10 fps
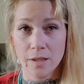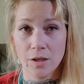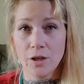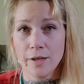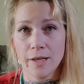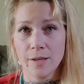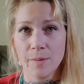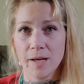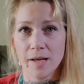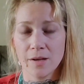hurting
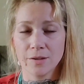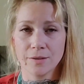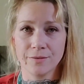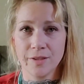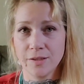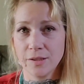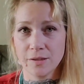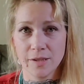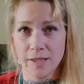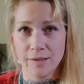anybody else
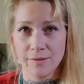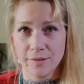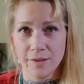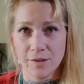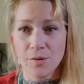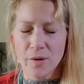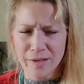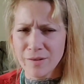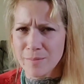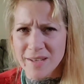physically, you know,
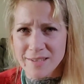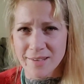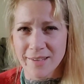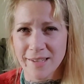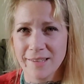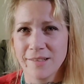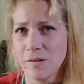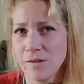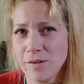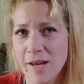even mentally.
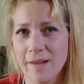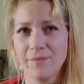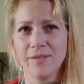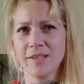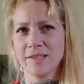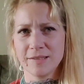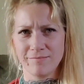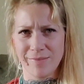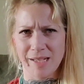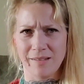Don't do that. That's
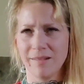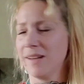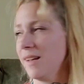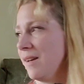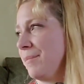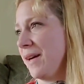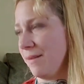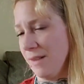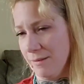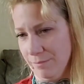mean. But,